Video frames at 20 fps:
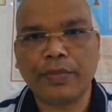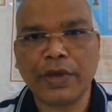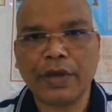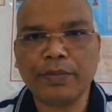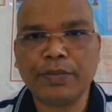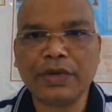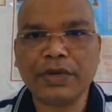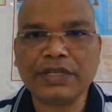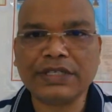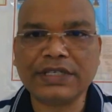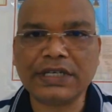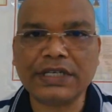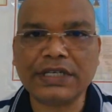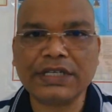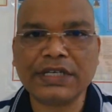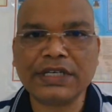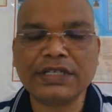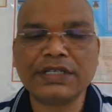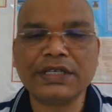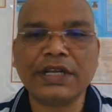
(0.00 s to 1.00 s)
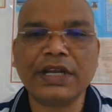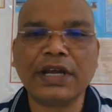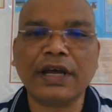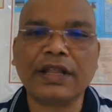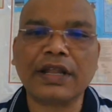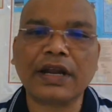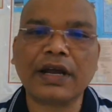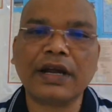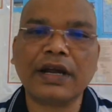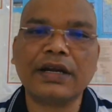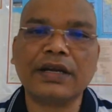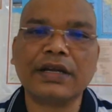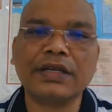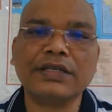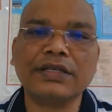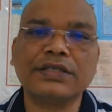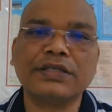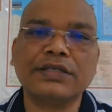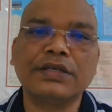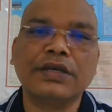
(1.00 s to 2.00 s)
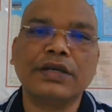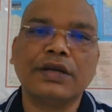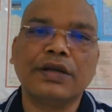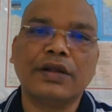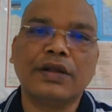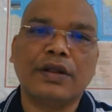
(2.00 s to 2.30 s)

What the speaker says: people, citizens in other countries